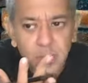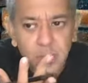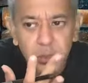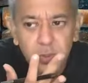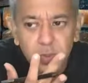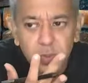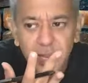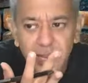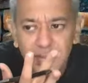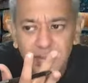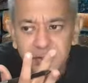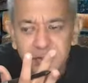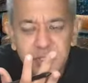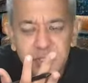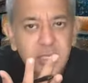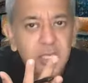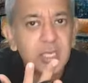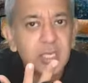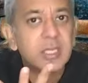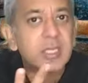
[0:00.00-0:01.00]
you have
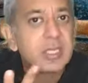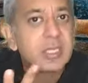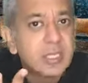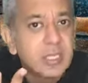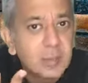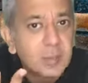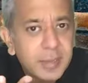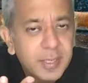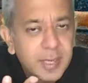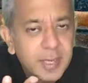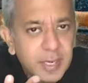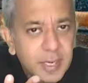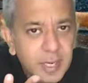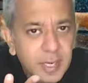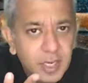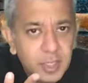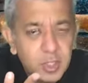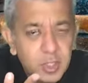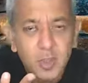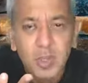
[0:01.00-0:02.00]
say the government at
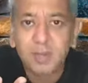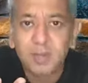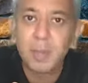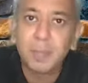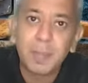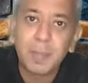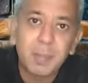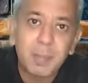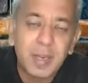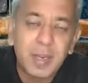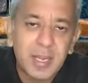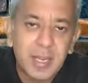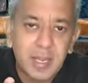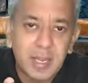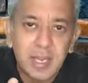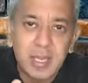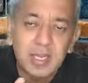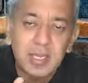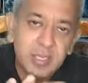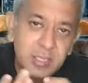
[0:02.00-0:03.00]
large, you have the public at
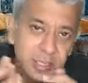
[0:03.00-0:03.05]
large.